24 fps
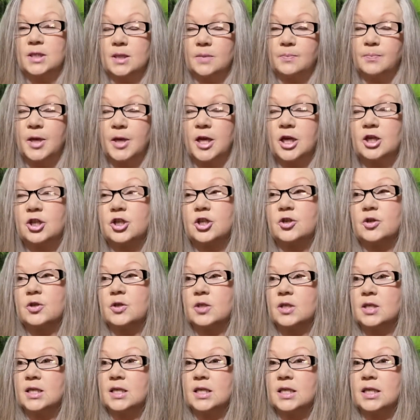and
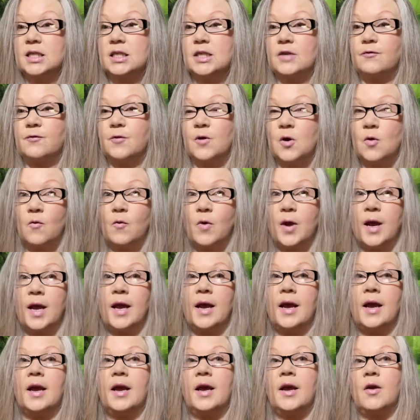pictures in a different
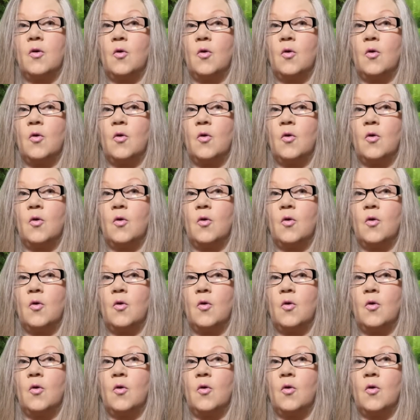way,